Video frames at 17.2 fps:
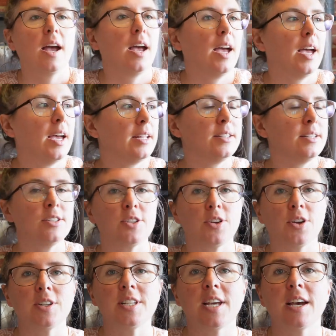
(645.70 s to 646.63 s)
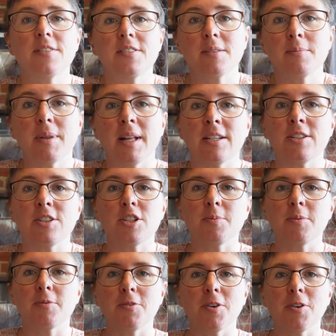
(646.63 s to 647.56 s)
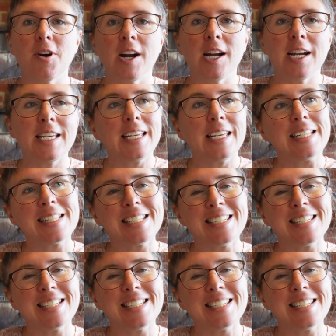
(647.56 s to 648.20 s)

and going to have some lunch before I get